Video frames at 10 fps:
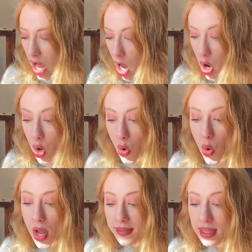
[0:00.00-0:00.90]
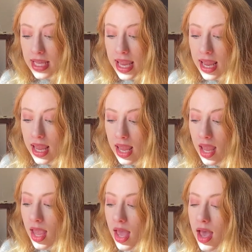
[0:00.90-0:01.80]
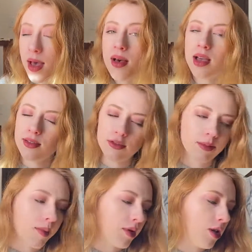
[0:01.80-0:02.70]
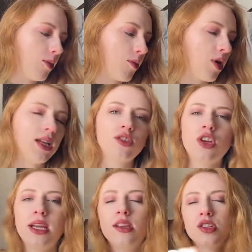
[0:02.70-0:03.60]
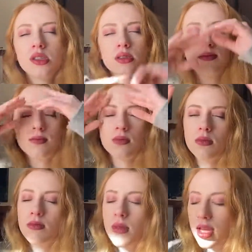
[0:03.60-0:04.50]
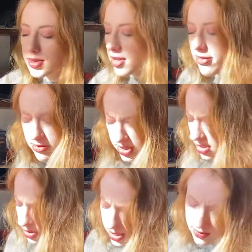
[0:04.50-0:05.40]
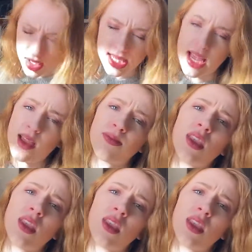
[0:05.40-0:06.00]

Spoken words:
Oh, I think, yeah, I remember a little bit more. It's great. It's my favorite series of all time.